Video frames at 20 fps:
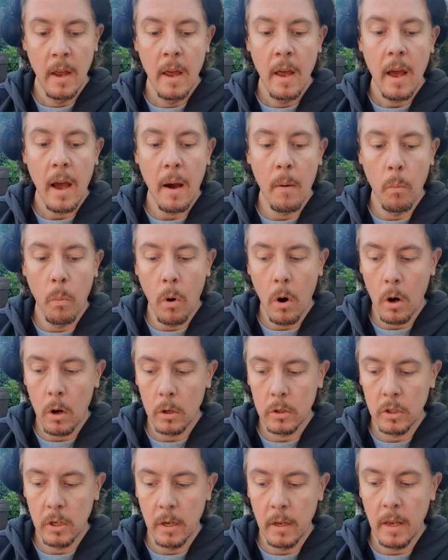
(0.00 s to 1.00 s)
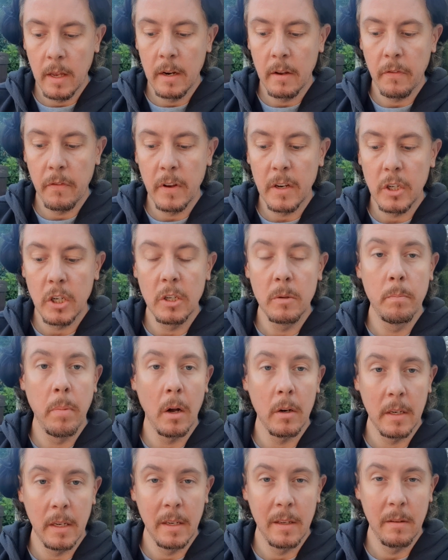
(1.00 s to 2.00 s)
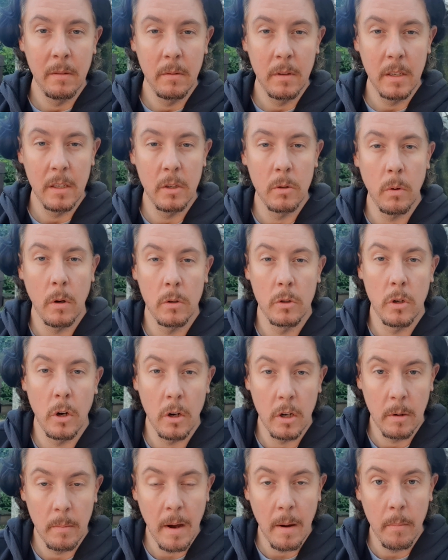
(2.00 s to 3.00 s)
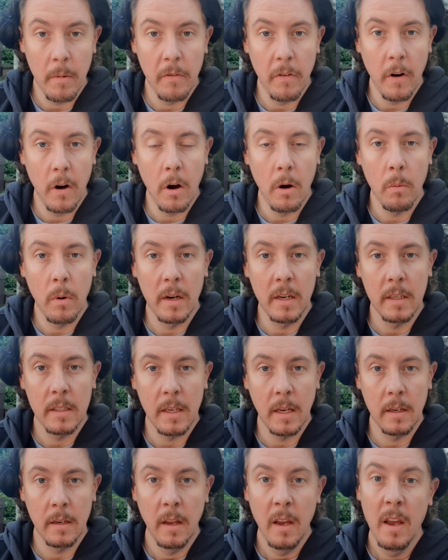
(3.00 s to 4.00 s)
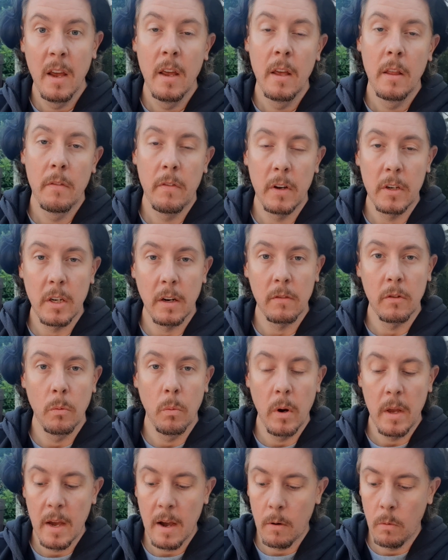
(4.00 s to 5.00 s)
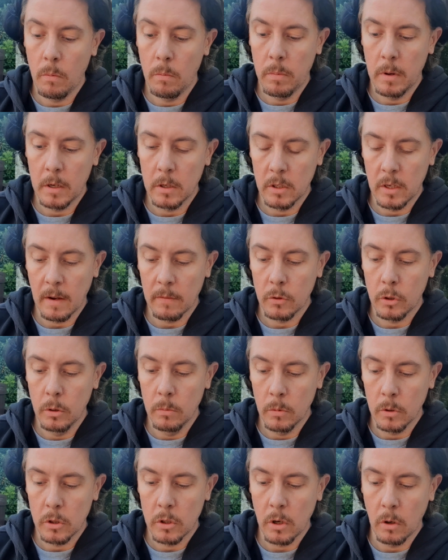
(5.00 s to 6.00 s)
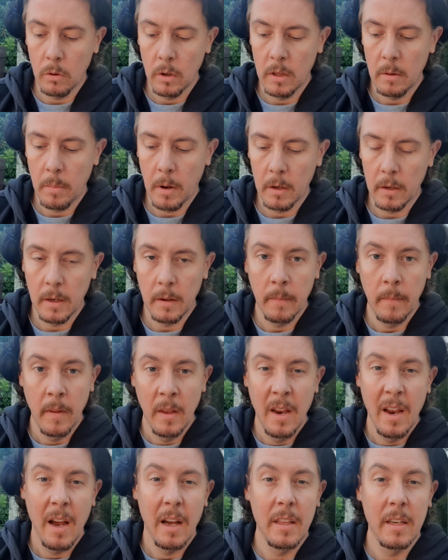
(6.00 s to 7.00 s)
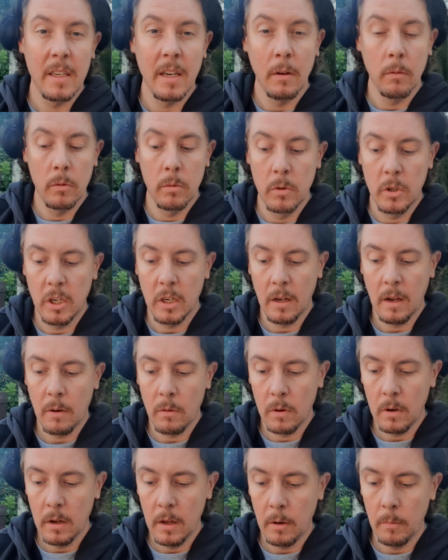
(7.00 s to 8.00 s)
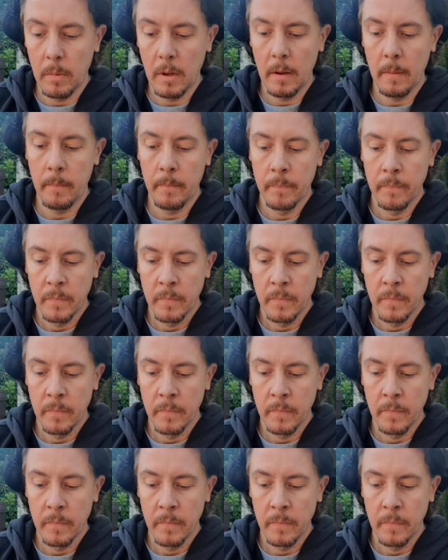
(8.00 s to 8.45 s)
and water in a fish's body. This is what I was talking about before when it said fish have to wee out because they have too much salt in the body, and this helps them chill out a little bit.